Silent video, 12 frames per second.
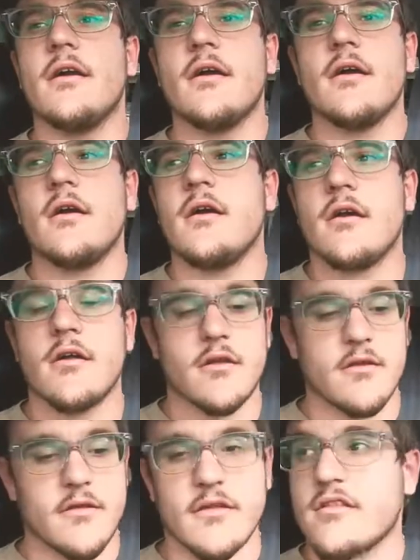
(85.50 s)

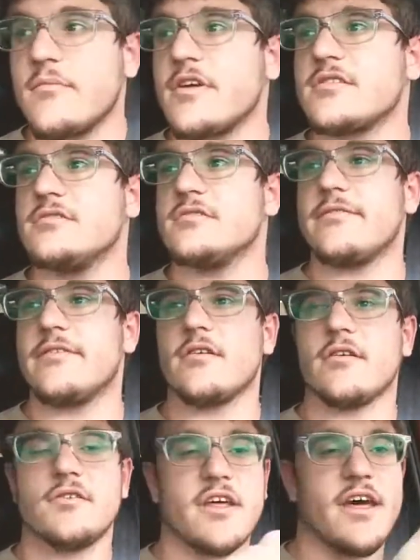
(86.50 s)
That's the best news I've heard
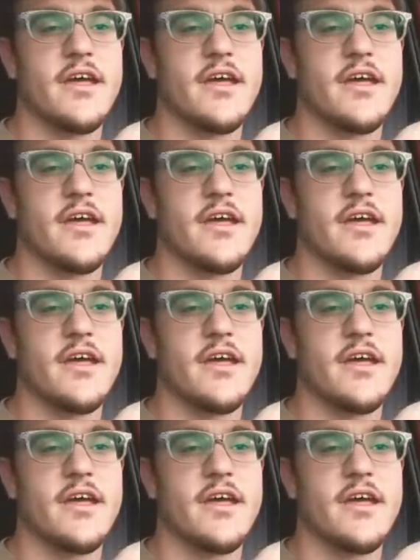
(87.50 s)
all day.